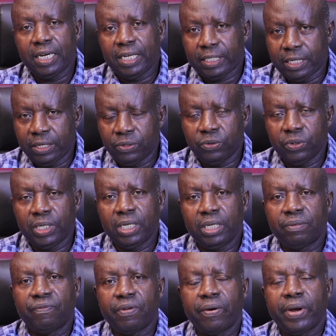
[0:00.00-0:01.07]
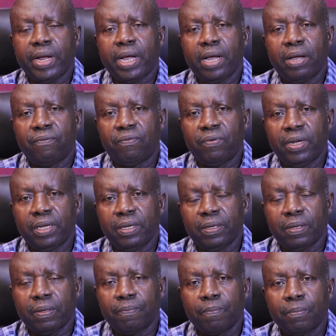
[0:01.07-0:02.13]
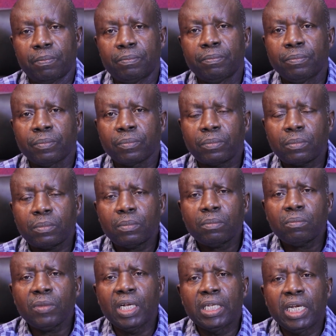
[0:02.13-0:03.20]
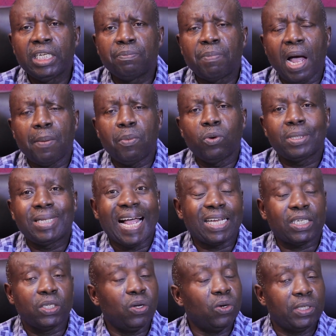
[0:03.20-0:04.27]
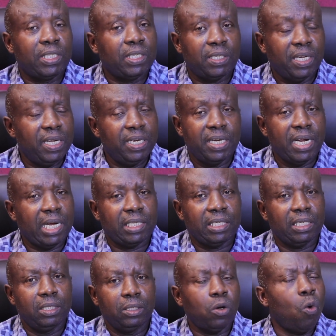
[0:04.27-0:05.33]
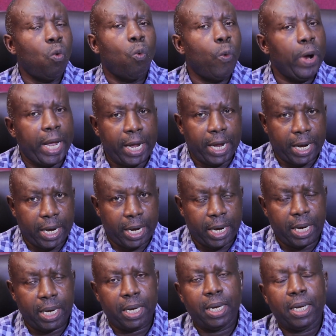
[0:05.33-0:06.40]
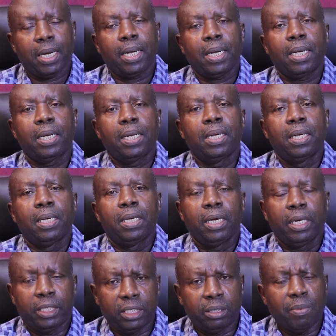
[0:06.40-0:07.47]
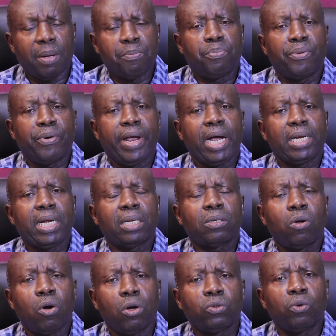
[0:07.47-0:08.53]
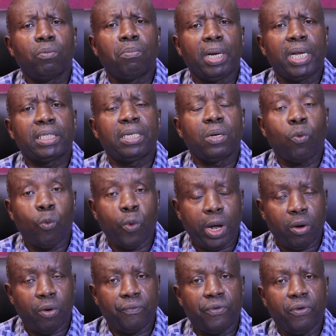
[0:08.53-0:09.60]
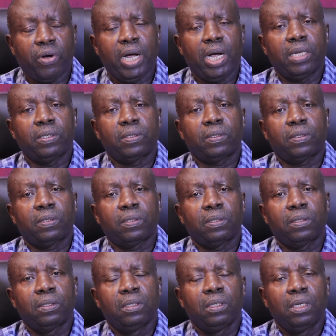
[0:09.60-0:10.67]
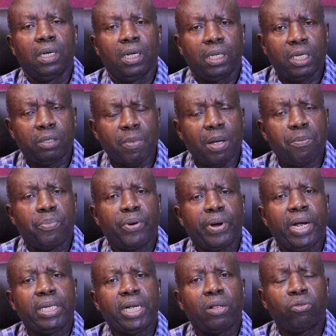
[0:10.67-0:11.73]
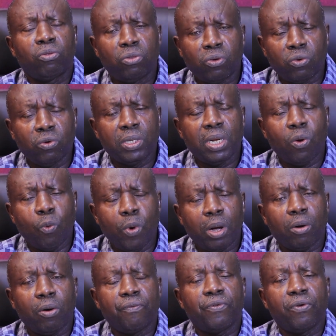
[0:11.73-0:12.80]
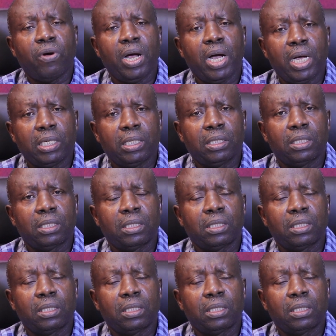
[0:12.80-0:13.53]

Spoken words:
listen to this very carefully. This Bible does not say that don't work. It is my prayer that God will bless the work of your hands. It is my prayer that through the work of your hands,